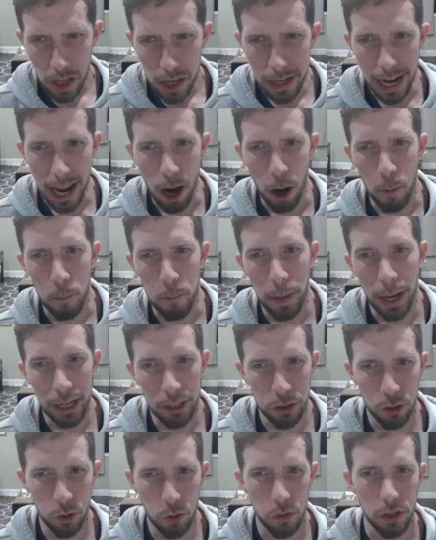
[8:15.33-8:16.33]
Now,
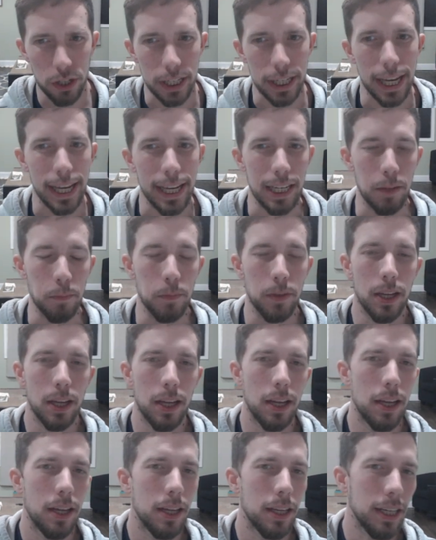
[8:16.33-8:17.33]
back to the game.
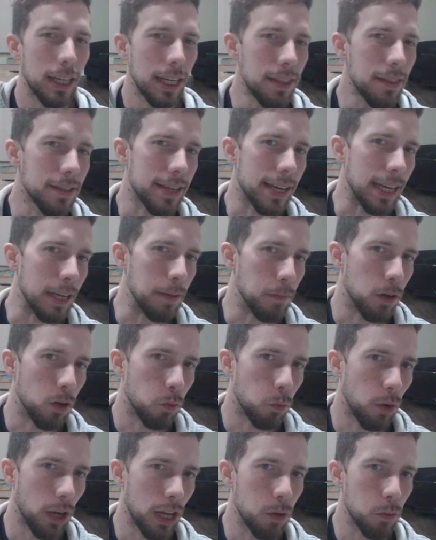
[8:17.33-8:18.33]
In the game,
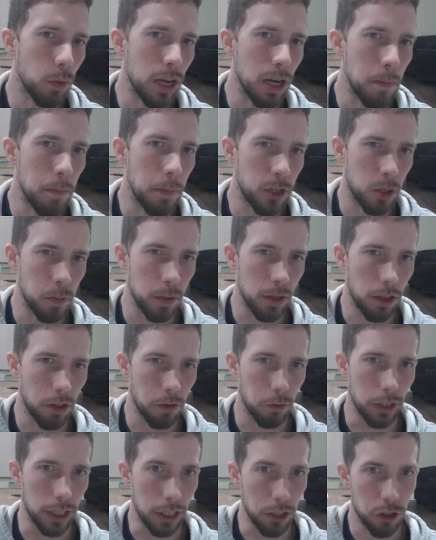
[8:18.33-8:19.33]
white went bishop
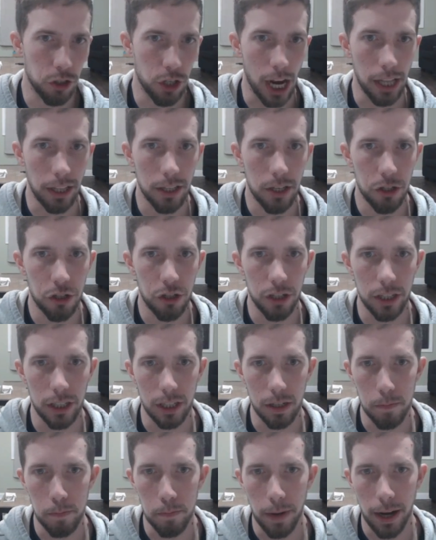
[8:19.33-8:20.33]
e3,
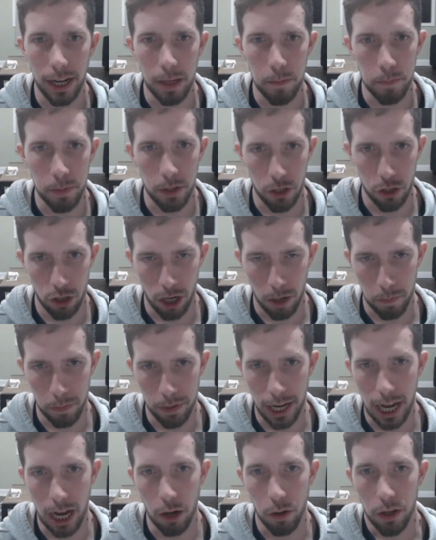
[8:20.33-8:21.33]
challenging my bishop.
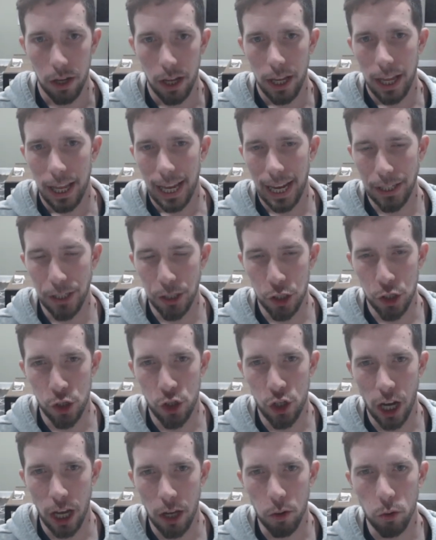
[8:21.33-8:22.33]
Now, as a
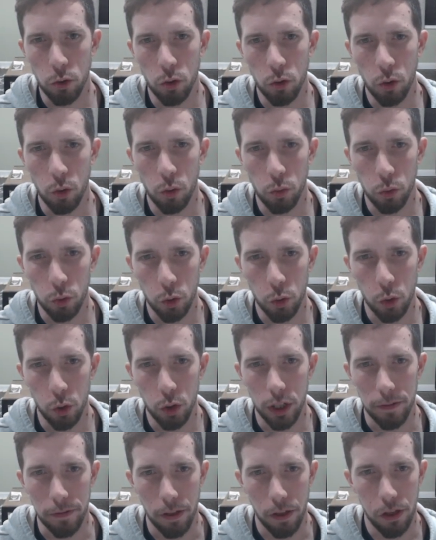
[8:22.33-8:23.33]
general
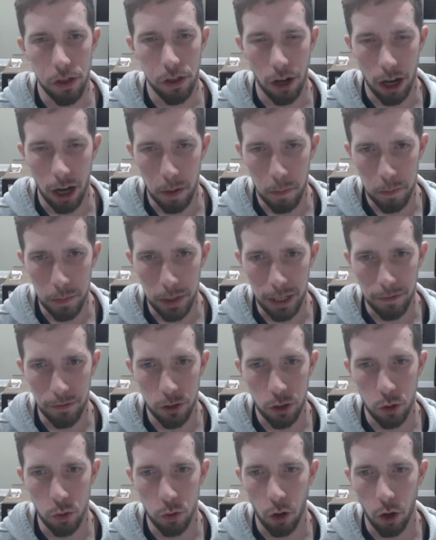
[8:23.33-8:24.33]
rule of thumb, if
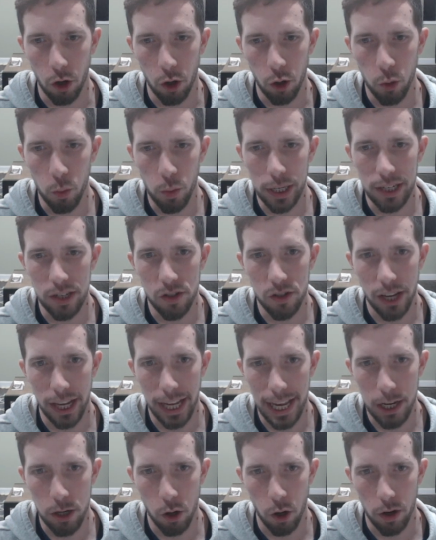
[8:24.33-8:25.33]
you always
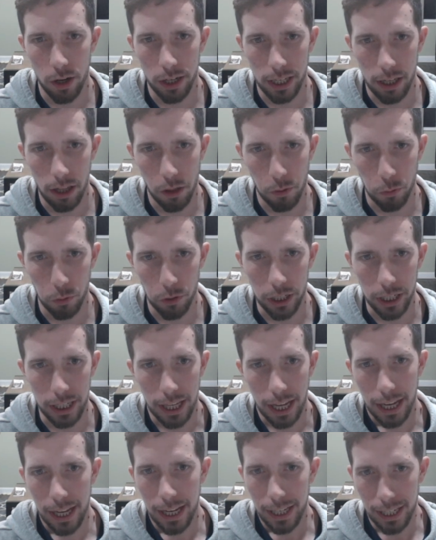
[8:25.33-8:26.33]
take on e3
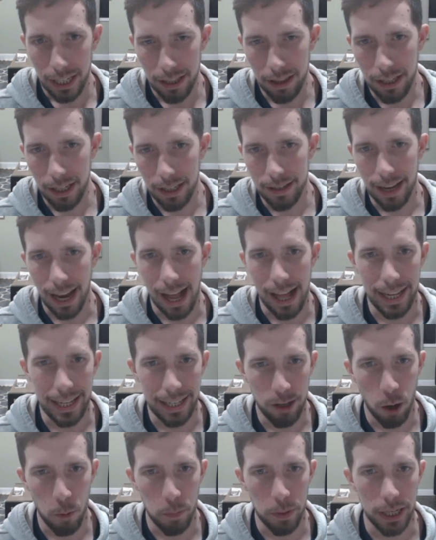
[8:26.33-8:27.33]
in the Italian
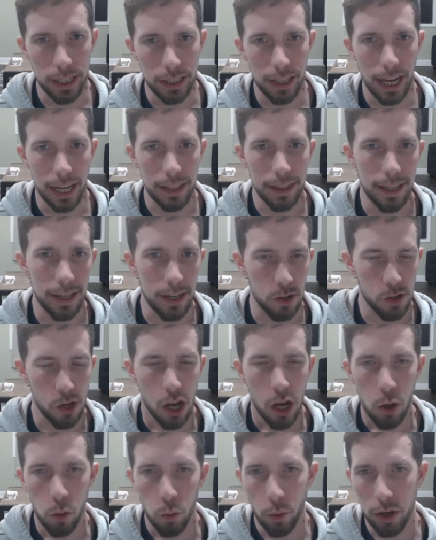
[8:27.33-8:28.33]
opening like this,
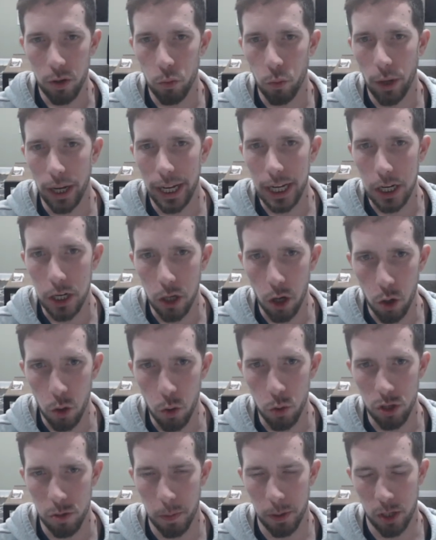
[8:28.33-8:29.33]
when white
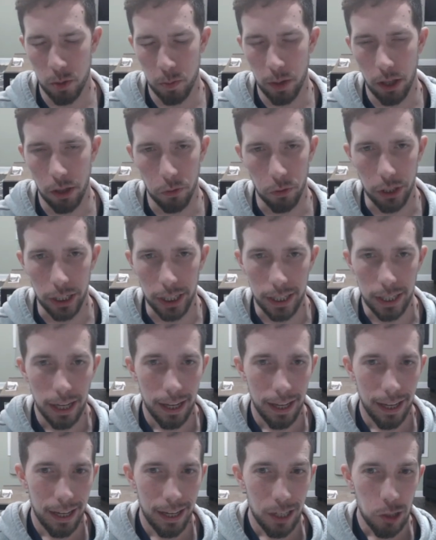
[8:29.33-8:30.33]
goes bishop e3,
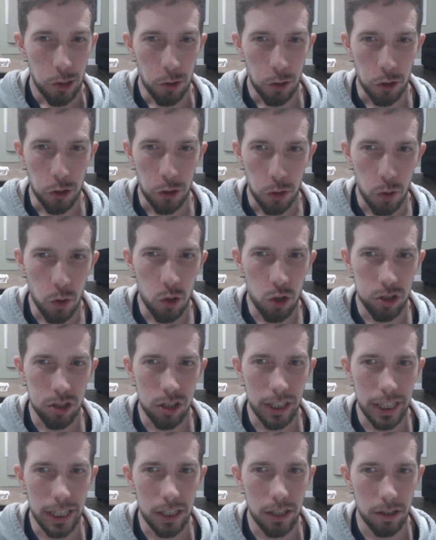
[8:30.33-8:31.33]
you're
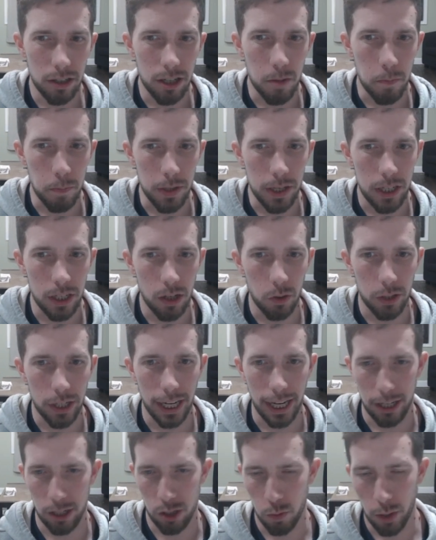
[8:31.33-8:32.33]
usually going to be
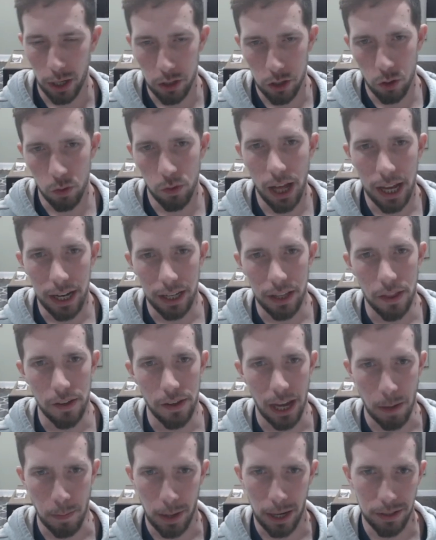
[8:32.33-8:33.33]
okay. So I do that in the
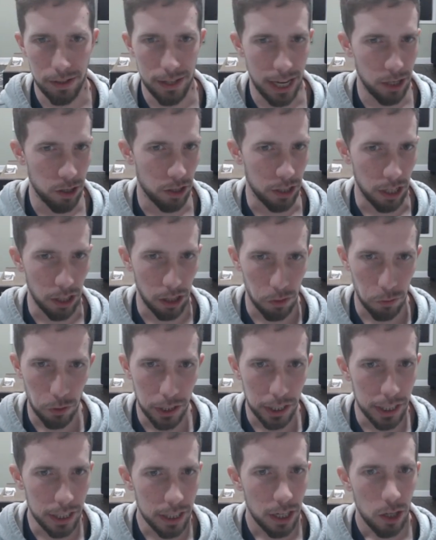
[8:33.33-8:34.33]
game. I take on
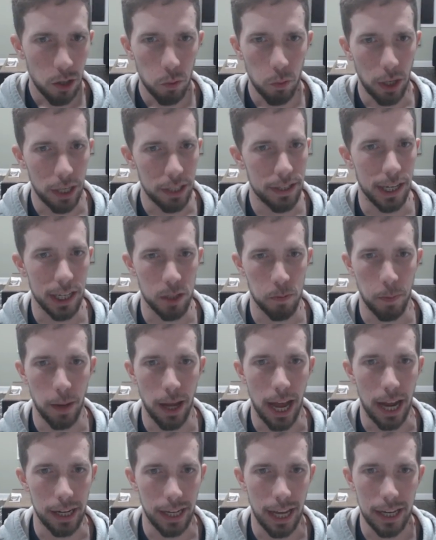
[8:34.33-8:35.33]
e3, white takes
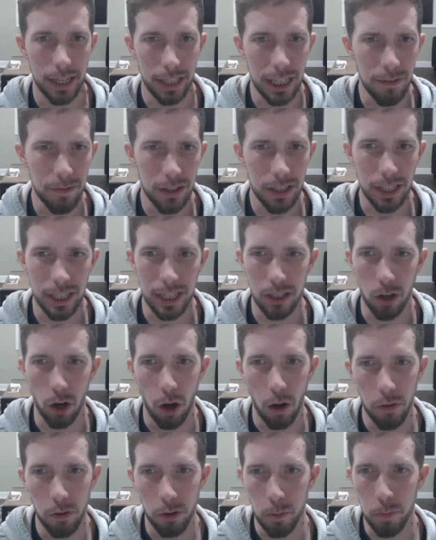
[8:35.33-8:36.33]
back. And even in
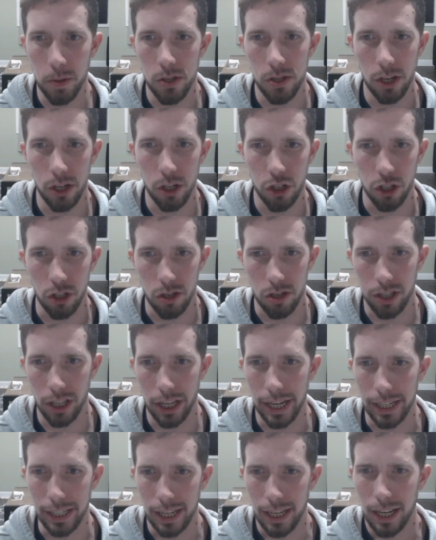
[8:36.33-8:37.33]
other positions,
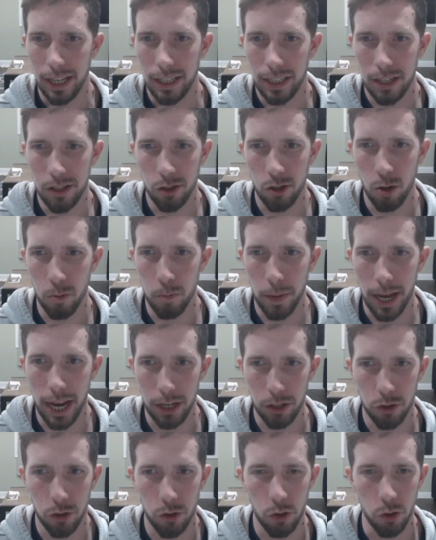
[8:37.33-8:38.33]
like let's go
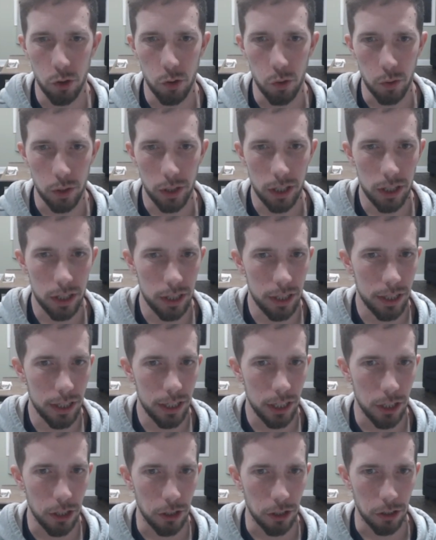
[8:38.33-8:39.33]
back to
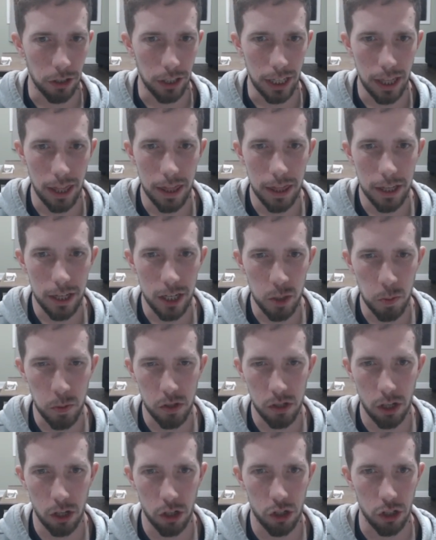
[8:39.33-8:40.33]
here in this
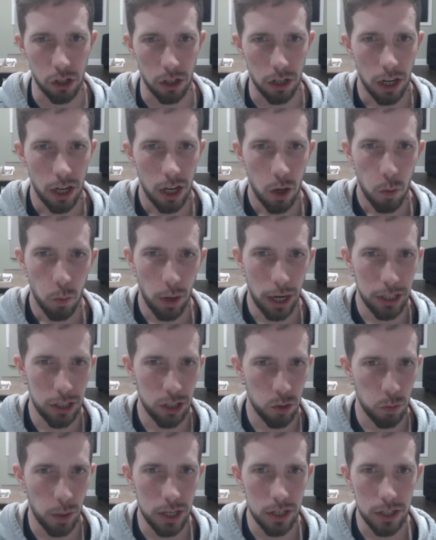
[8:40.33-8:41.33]
position. White
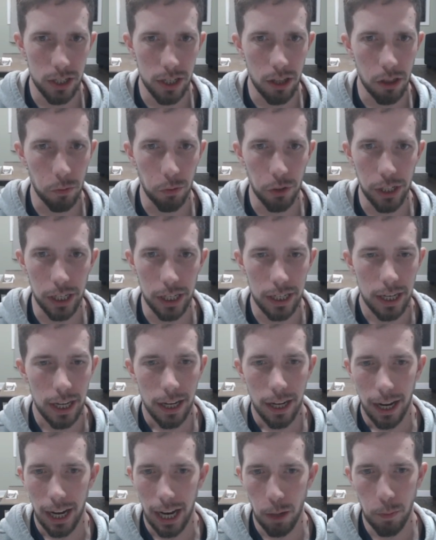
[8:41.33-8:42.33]
just went d3,
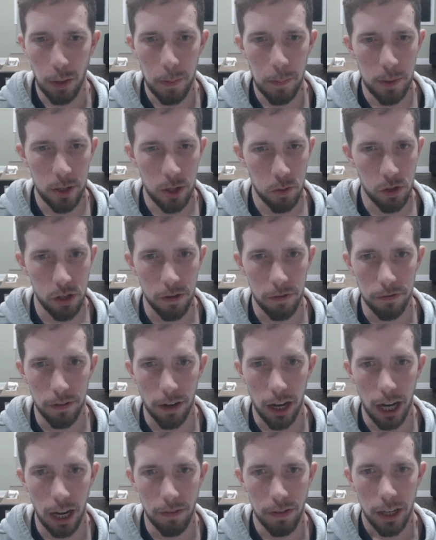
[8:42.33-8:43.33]
I went bishop
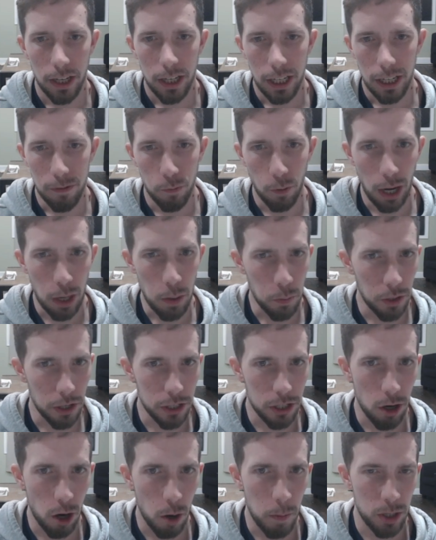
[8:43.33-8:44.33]
c5. If white were to
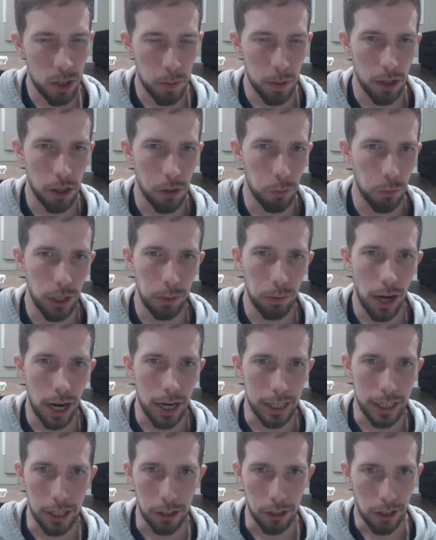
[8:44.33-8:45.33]
go bishop e3 right
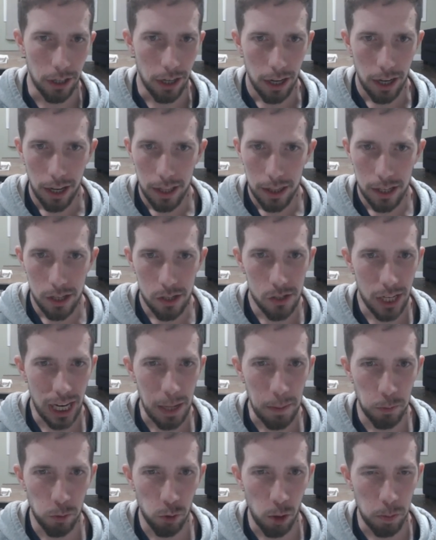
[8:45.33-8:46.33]
here, the
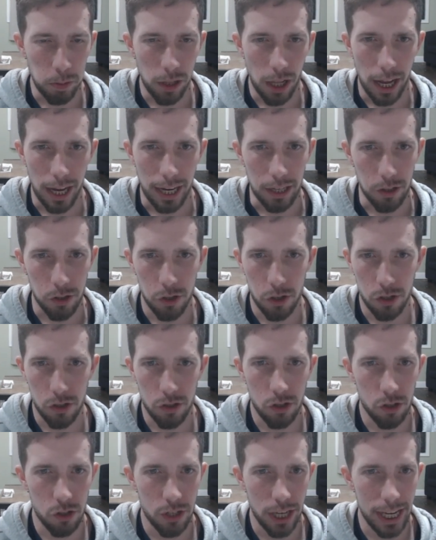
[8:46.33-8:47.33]
same rule applies.
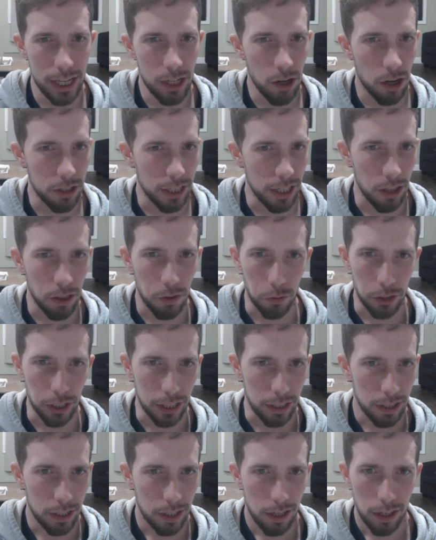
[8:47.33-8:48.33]
Just take on
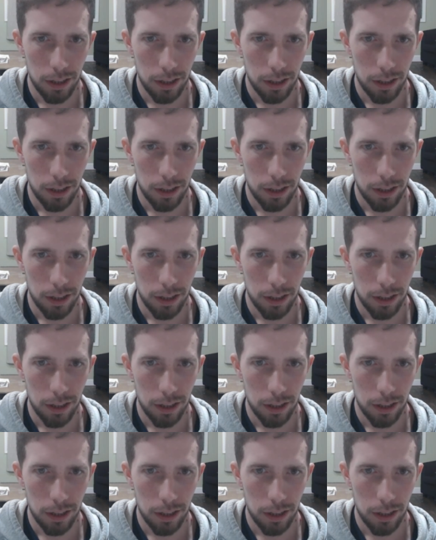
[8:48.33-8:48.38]
e3.